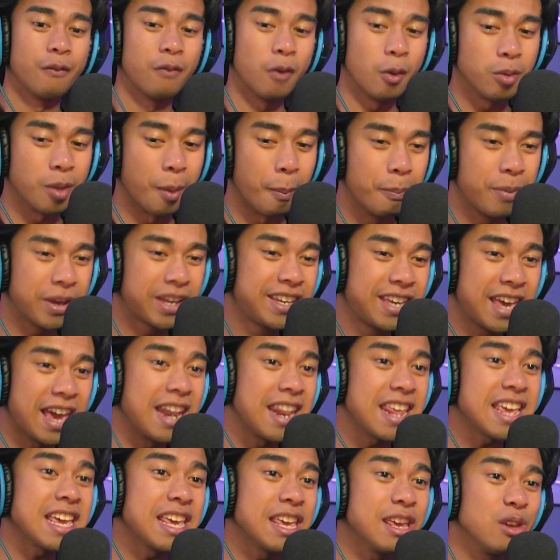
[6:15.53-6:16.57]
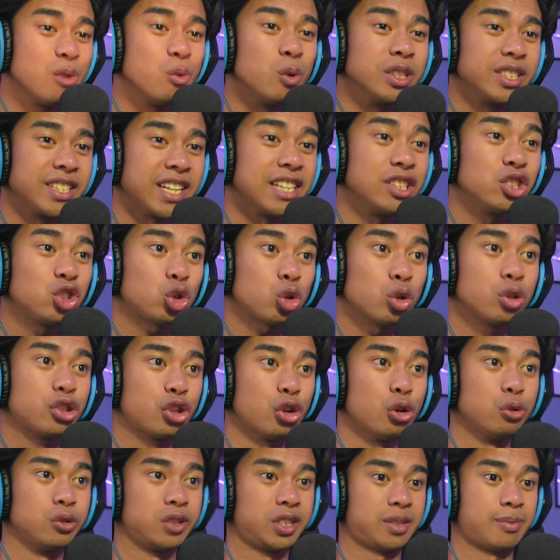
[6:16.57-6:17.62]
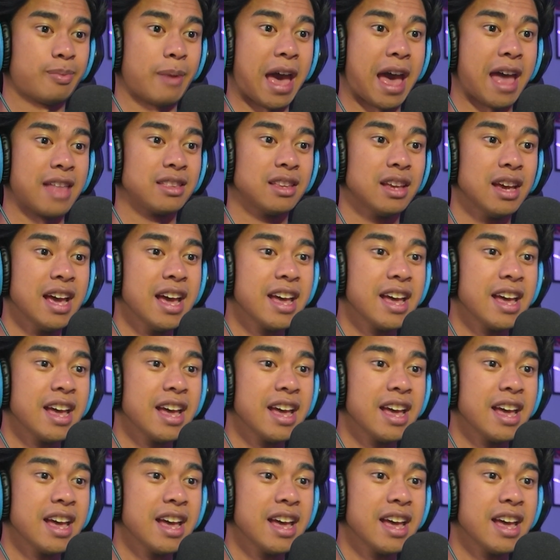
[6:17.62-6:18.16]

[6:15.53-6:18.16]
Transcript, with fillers: From the beginning he was introduced, man.